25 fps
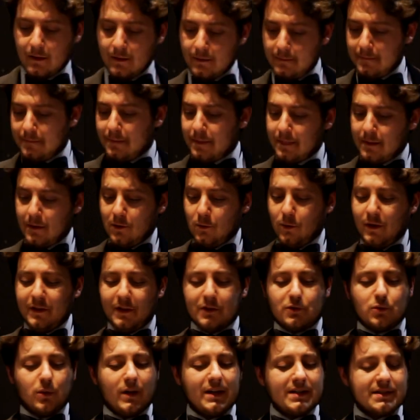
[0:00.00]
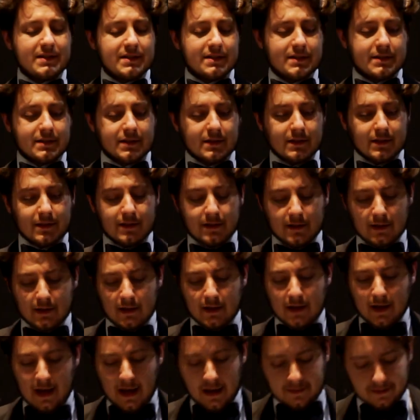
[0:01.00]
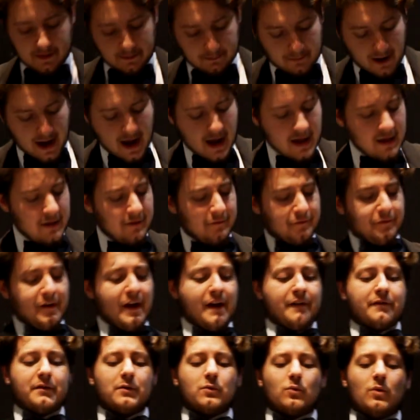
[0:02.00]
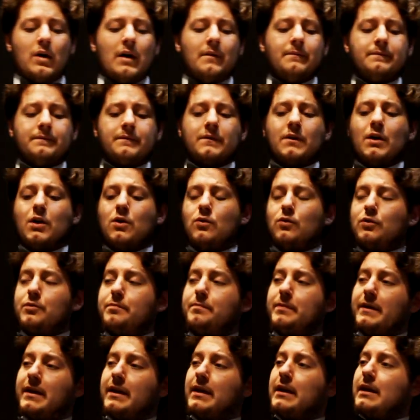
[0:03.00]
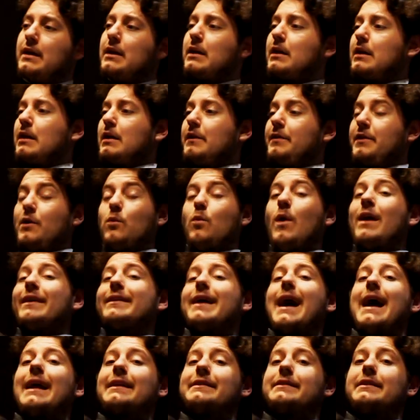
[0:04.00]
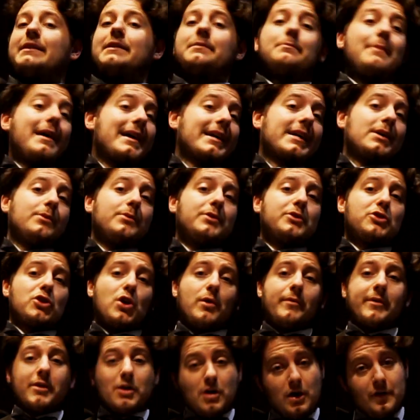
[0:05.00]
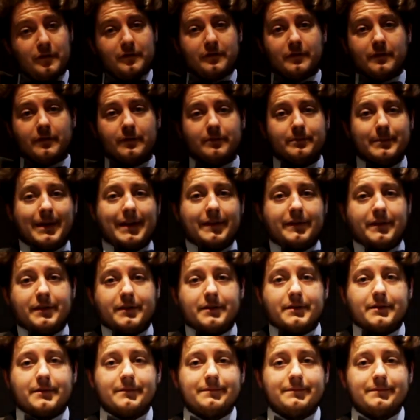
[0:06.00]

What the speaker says: 3 with a twist. And then my favorite one would be the one-handed Michael is showing off method.